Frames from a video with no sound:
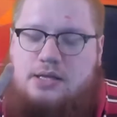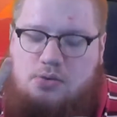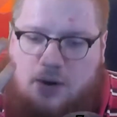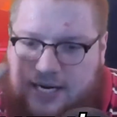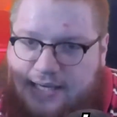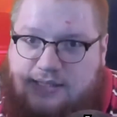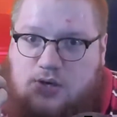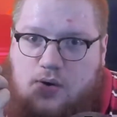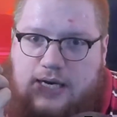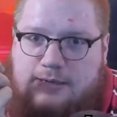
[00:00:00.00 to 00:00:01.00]
one is
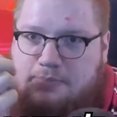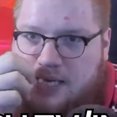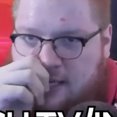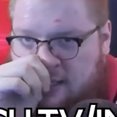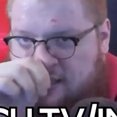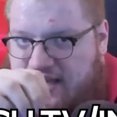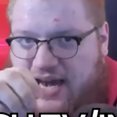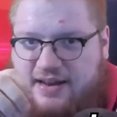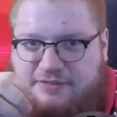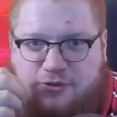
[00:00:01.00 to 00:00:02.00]
going to be
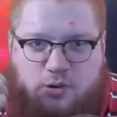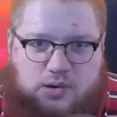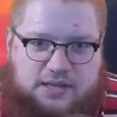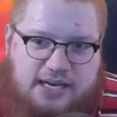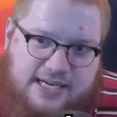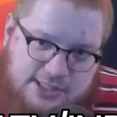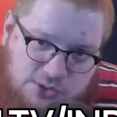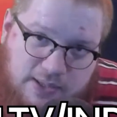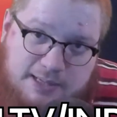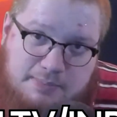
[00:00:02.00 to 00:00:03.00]
that for the next
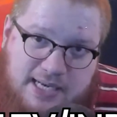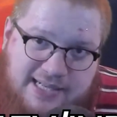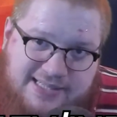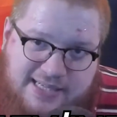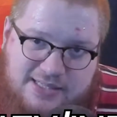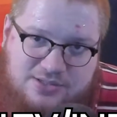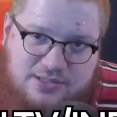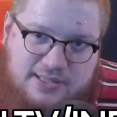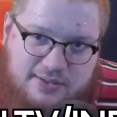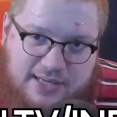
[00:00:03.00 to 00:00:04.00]
20 minutes at a
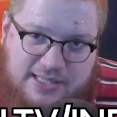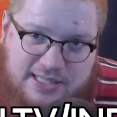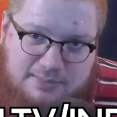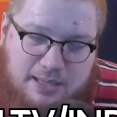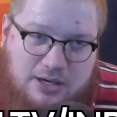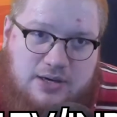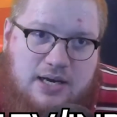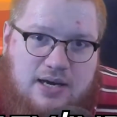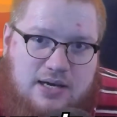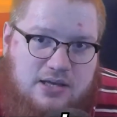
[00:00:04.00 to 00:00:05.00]
certain donation amount,
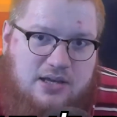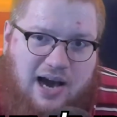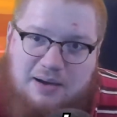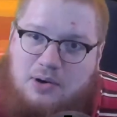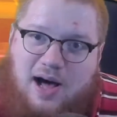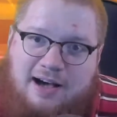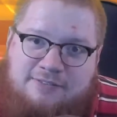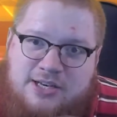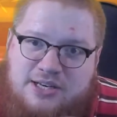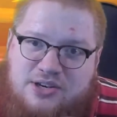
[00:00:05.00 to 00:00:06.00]
I will
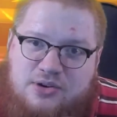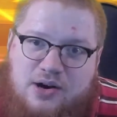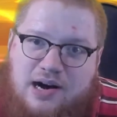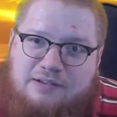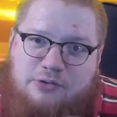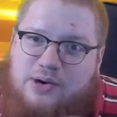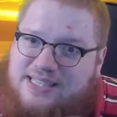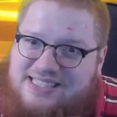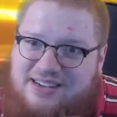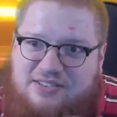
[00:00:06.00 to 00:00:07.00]
have to do a
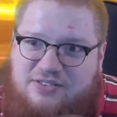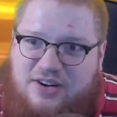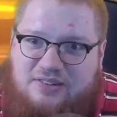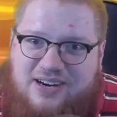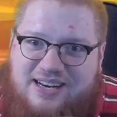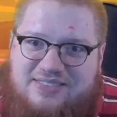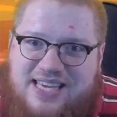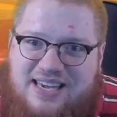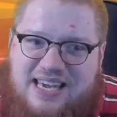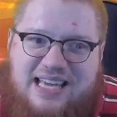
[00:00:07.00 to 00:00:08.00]
voice of one of
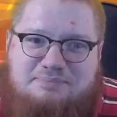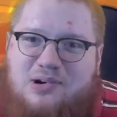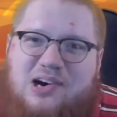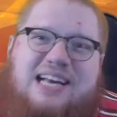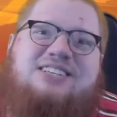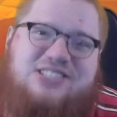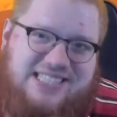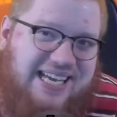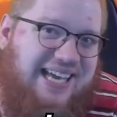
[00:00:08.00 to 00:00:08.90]
the more interesting